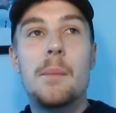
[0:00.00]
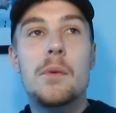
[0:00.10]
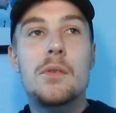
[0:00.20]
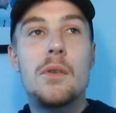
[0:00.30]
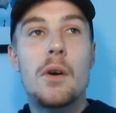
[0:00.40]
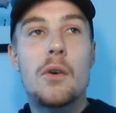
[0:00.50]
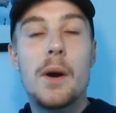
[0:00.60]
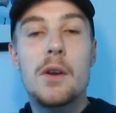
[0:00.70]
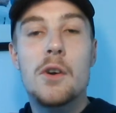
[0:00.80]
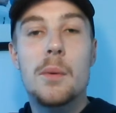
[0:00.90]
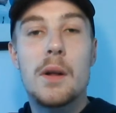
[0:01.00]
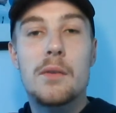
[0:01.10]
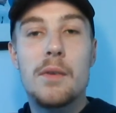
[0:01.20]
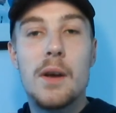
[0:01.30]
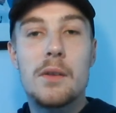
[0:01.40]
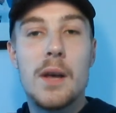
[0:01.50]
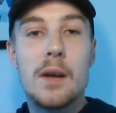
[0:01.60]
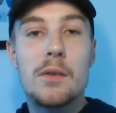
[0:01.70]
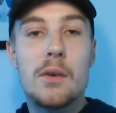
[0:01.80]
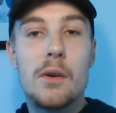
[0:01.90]
I'm just not quite sure that
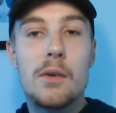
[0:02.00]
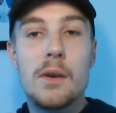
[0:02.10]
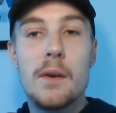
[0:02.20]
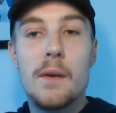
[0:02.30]
Swiatek's got